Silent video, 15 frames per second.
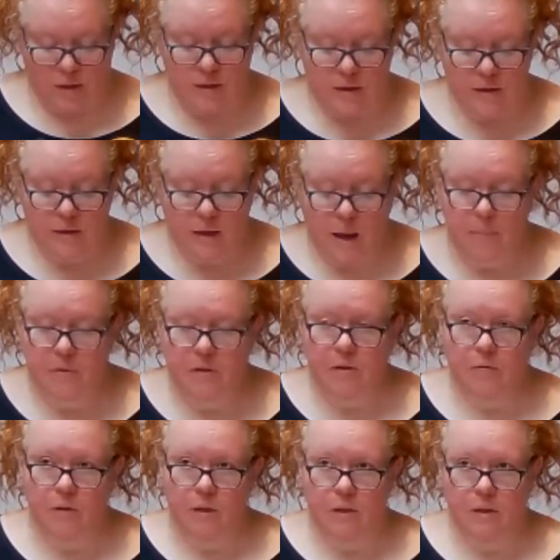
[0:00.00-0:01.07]
into the depths
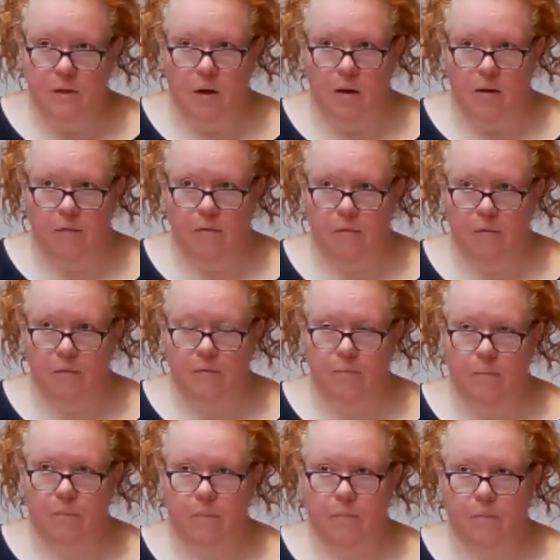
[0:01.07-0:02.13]
of this life
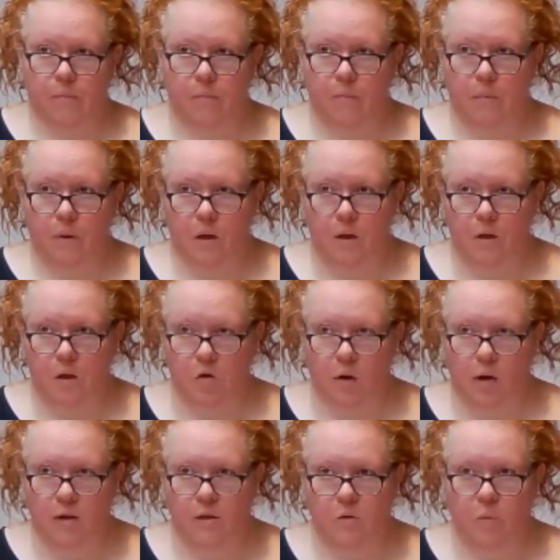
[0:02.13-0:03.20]
and the
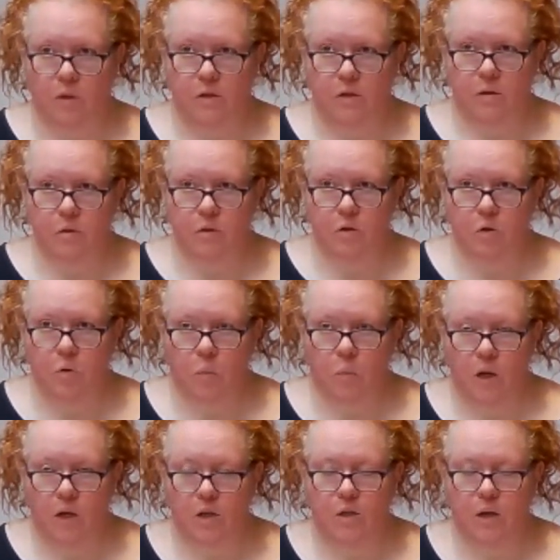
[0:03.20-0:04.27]
greater wisdom to
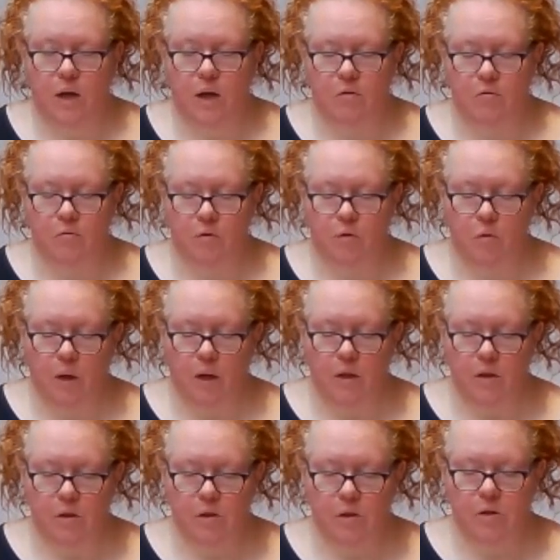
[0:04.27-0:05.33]
which and through
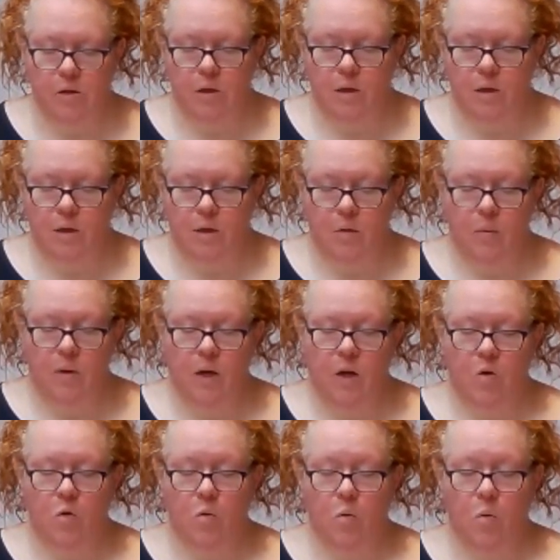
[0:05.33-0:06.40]
which we
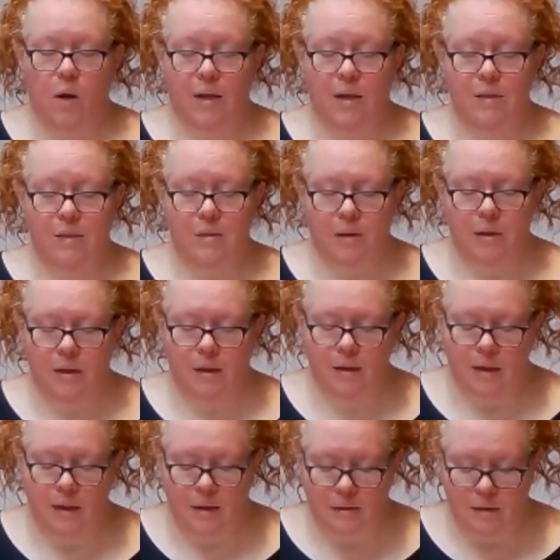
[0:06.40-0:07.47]
are all intimately
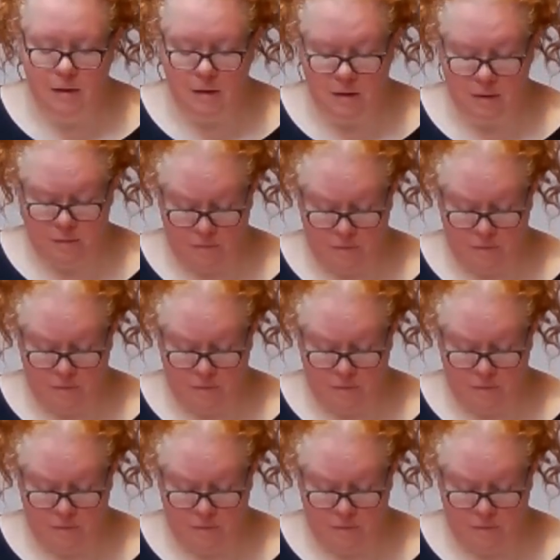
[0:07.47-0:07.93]
connected.